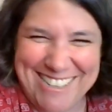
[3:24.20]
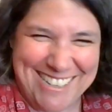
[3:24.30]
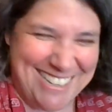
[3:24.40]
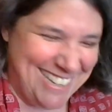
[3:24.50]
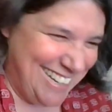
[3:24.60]

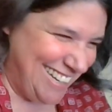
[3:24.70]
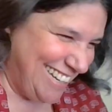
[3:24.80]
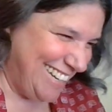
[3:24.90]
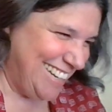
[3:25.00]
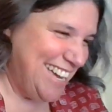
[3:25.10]

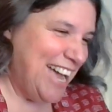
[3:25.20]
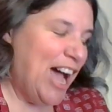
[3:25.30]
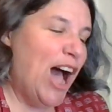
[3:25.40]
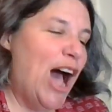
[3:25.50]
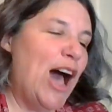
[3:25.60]

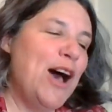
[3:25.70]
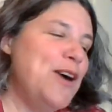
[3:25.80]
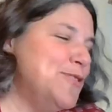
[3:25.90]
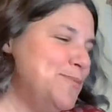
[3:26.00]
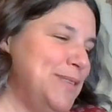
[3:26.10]

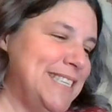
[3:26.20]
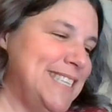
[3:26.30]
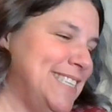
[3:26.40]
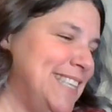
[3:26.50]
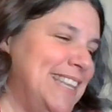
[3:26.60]
Oh,
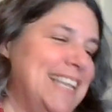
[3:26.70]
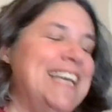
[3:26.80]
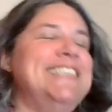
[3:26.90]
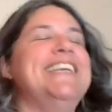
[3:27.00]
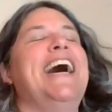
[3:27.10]
Mrs.
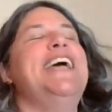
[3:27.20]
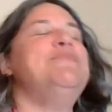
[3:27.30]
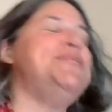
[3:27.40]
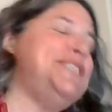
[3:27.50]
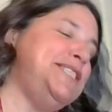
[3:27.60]
Lynde, I
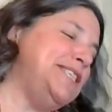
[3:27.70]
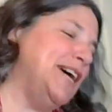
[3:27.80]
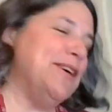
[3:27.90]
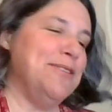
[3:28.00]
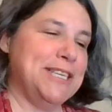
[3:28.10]
am
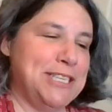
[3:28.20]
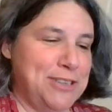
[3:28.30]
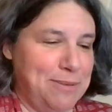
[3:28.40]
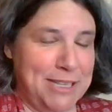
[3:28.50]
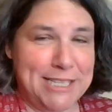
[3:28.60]
so
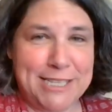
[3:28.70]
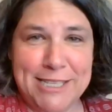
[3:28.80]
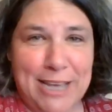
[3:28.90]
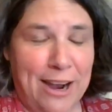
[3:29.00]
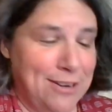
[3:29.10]
extremely
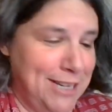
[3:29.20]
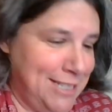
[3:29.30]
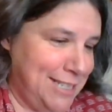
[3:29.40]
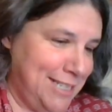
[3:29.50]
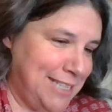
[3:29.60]
sorry,
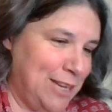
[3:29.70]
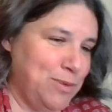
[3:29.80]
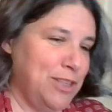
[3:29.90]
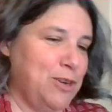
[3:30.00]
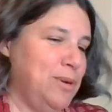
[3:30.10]
she said
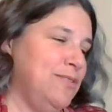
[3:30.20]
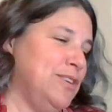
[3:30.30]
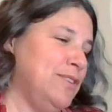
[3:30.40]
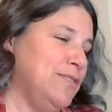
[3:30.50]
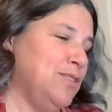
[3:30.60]
with a quiver
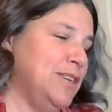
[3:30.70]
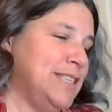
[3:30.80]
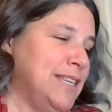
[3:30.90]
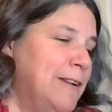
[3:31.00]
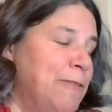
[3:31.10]
in her
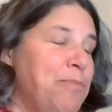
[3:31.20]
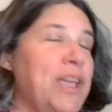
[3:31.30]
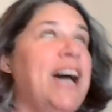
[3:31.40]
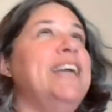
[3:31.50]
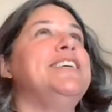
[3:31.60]
voice.
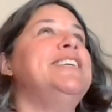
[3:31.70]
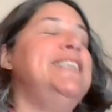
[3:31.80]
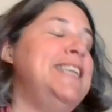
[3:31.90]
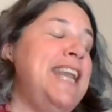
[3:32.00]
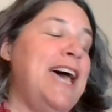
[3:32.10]
I could
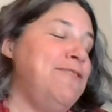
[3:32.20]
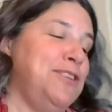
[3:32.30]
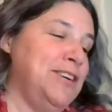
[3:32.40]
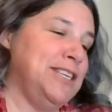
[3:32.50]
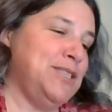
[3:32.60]

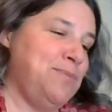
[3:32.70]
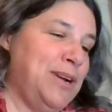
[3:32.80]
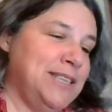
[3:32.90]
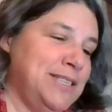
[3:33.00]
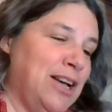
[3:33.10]
never
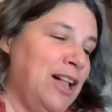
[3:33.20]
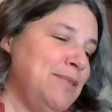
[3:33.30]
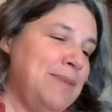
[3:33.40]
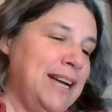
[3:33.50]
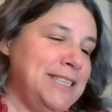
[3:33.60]
express all
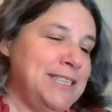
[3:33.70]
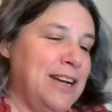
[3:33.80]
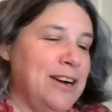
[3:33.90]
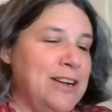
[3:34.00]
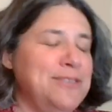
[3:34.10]
my
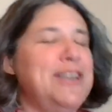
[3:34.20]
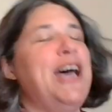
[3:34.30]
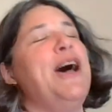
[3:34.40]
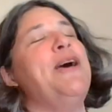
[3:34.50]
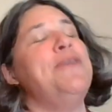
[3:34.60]
sorrow.
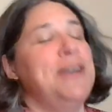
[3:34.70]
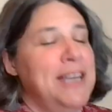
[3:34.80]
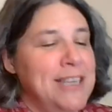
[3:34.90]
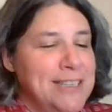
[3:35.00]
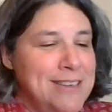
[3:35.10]
No,
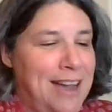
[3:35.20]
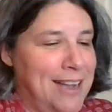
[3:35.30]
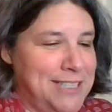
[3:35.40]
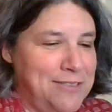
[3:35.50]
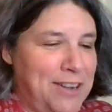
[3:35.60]

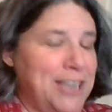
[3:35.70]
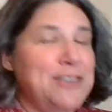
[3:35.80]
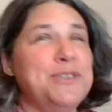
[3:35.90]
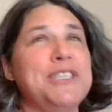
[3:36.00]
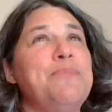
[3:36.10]
not if I
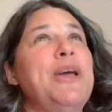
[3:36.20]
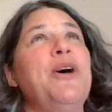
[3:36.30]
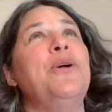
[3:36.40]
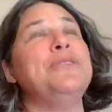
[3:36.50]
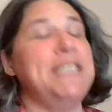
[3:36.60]
used up a
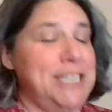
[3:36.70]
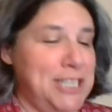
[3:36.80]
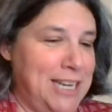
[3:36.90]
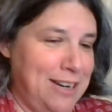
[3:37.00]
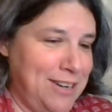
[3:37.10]
whole
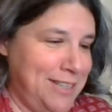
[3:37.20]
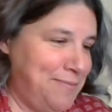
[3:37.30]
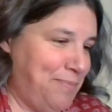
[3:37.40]
dictionary.